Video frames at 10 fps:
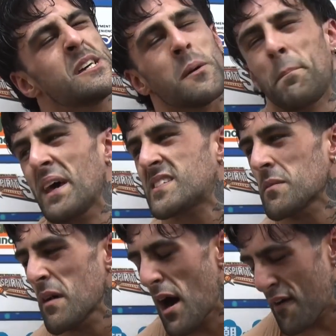Been
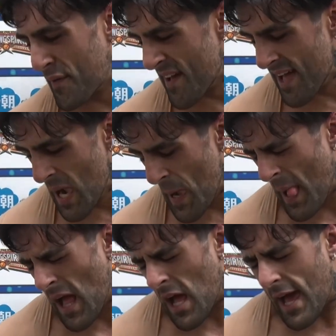pissing me off.
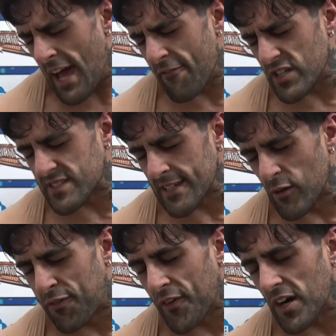Every
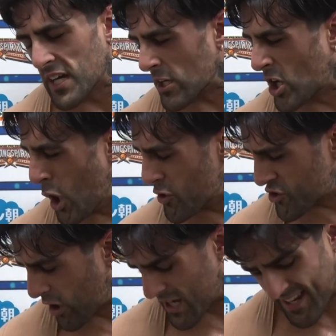single fucking coach
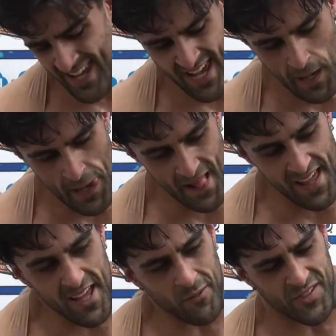ride.
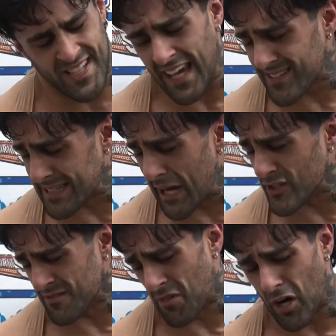I'm
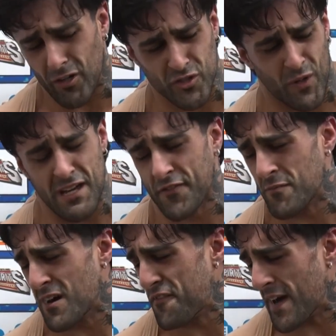6,000 miles away from
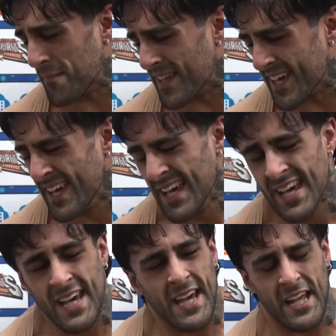my family,
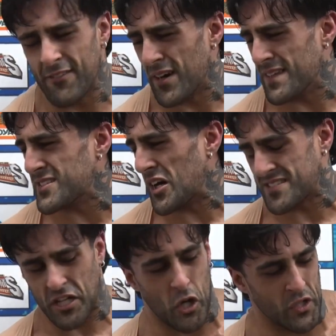and I've got this
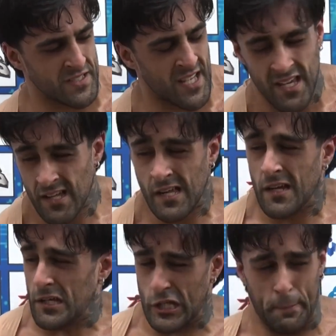Aussie cunt
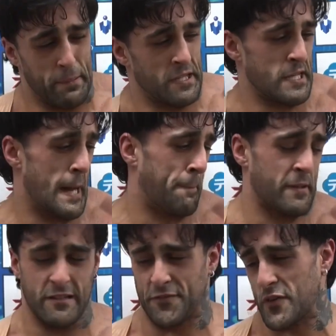yipping and yapping
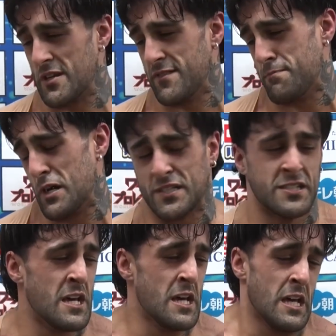at the front of a
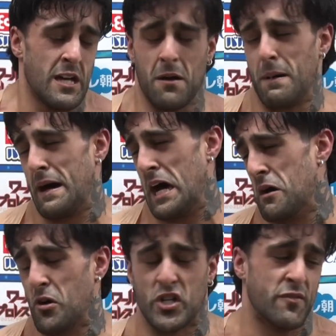bus about how much